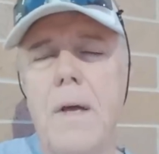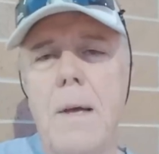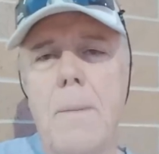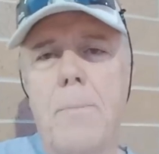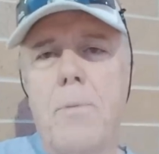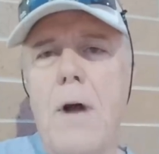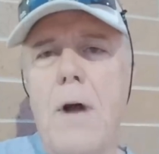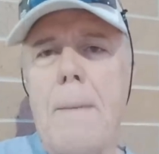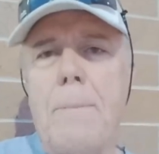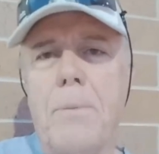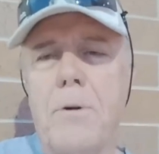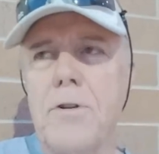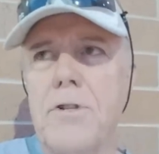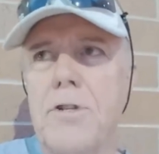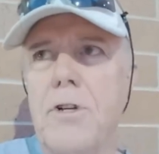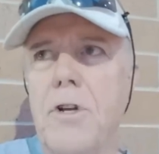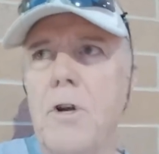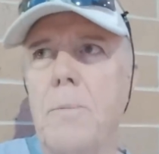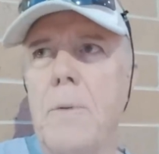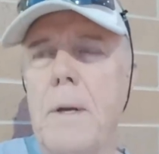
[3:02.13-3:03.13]
preppers,
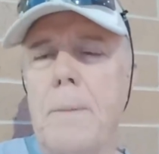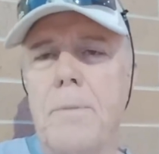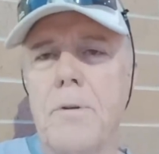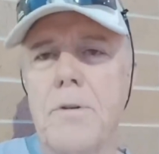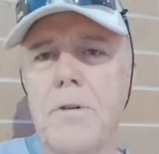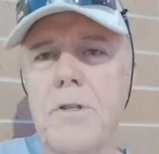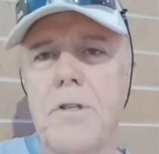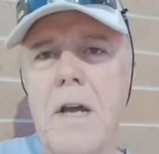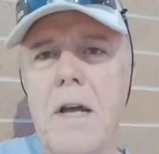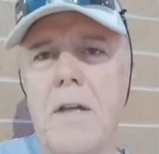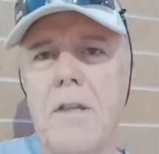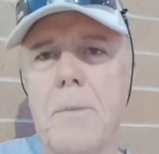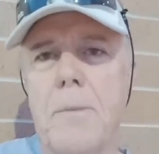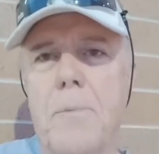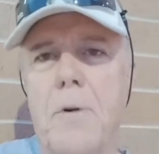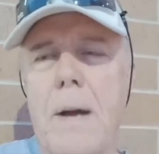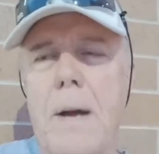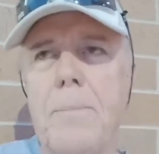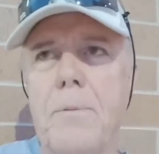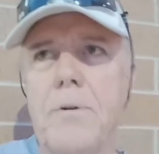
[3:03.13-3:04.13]
you know, people saying that
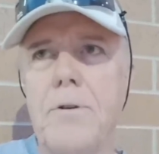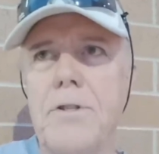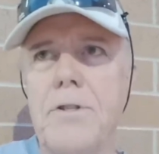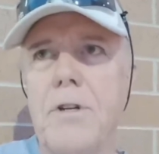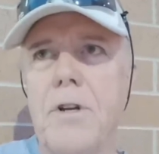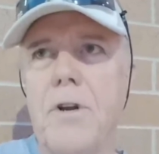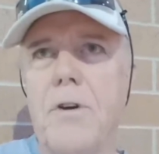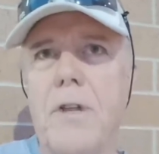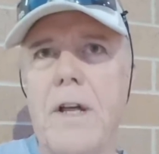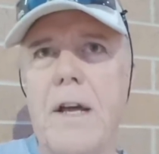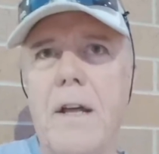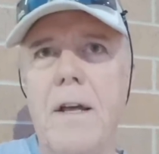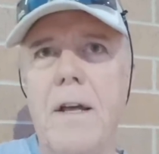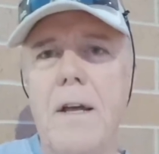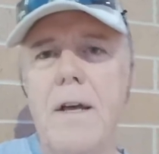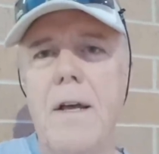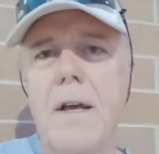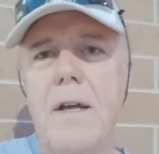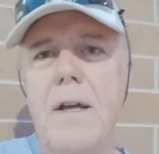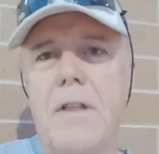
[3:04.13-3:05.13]
preppers, you know,
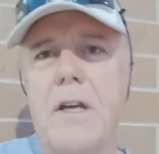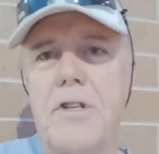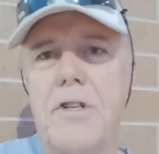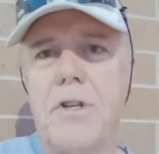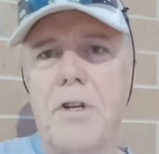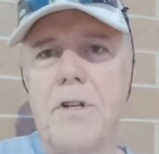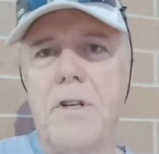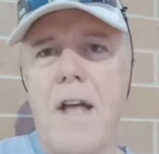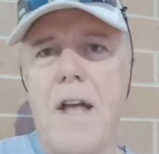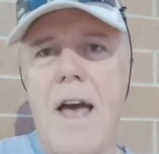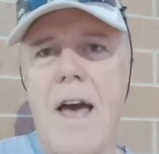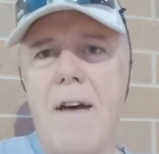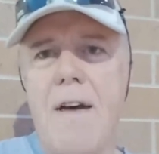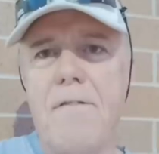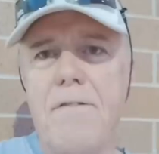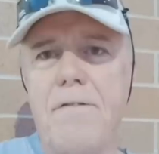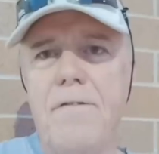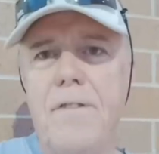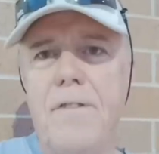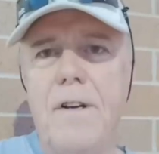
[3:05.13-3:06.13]
they shouldn't
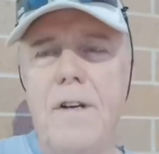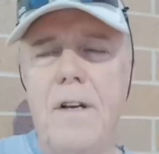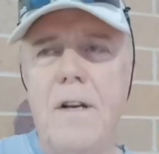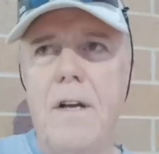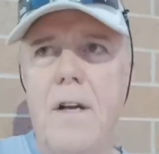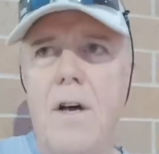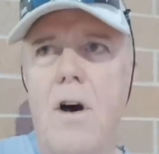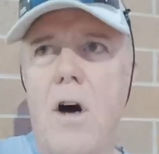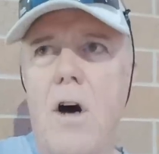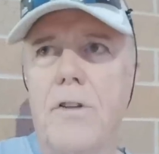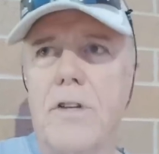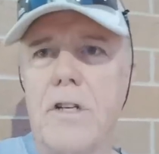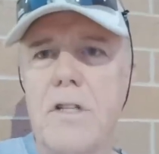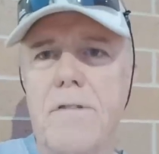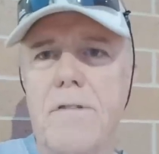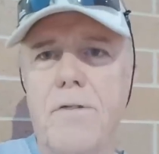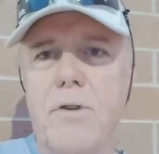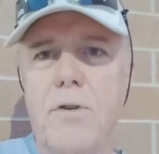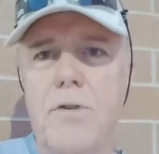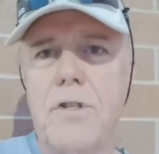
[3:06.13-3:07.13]
have all
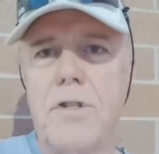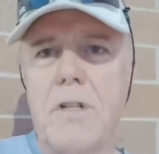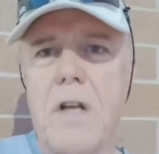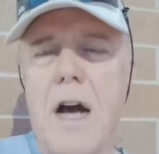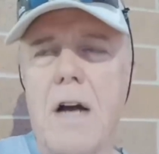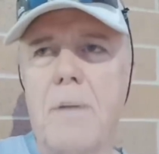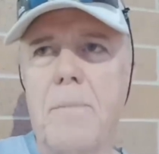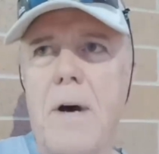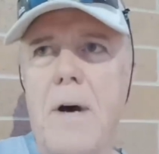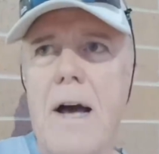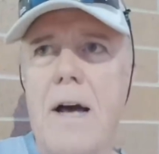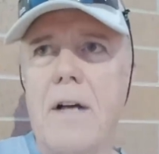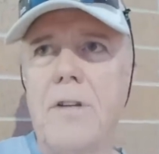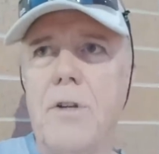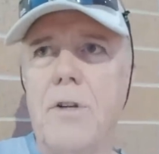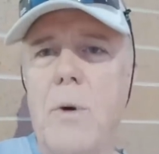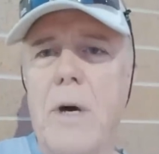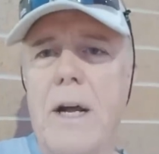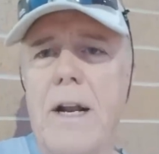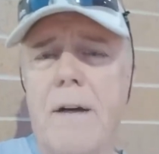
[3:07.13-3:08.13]
this food stockpiled
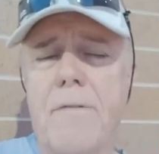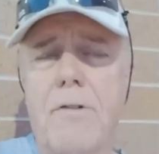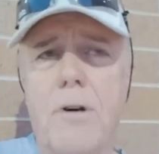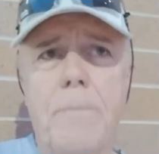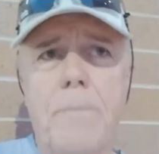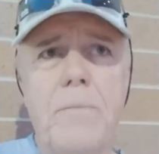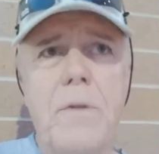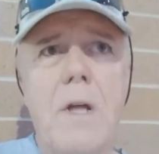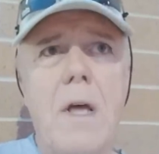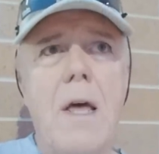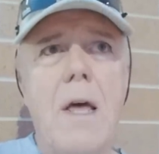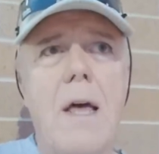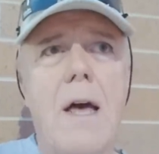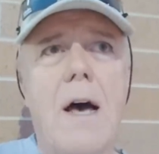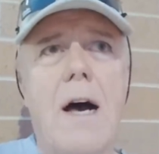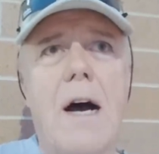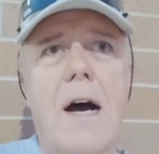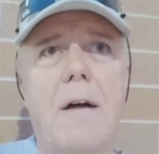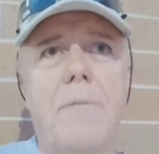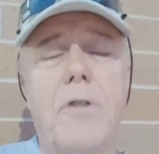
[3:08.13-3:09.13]
and whatever.
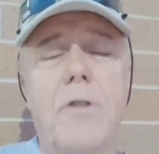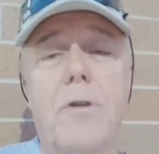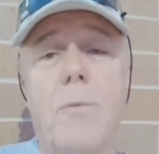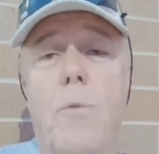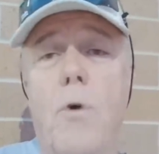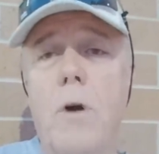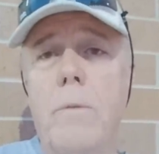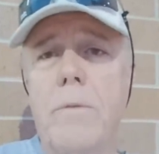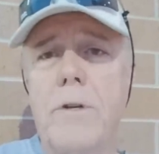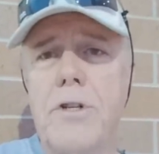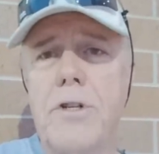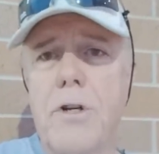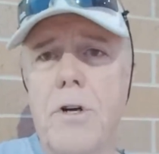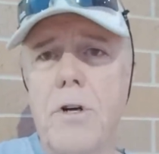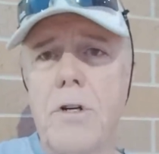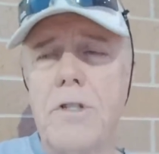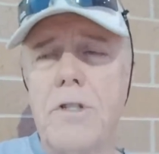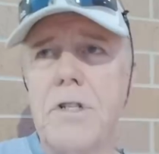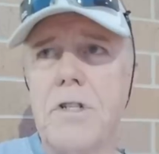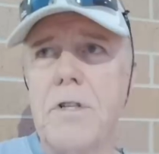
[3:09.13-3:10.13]
The Mormon
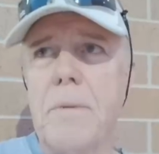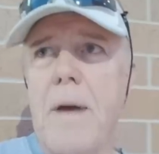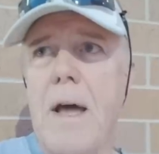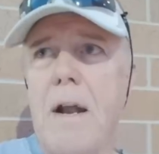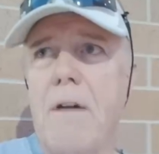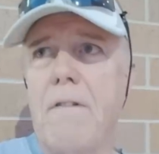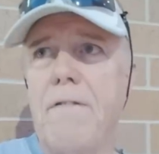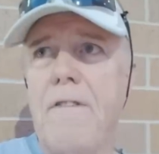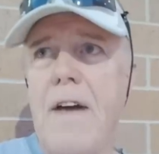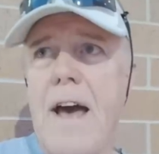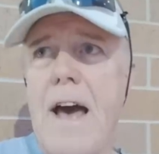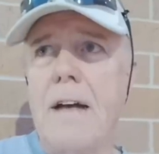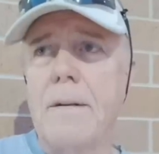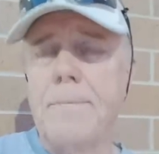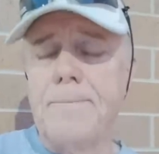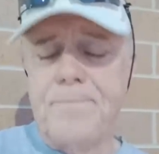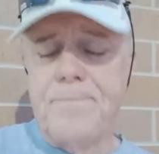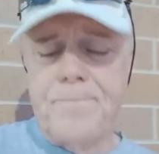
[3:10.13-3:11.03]
Church, as a matter of fact,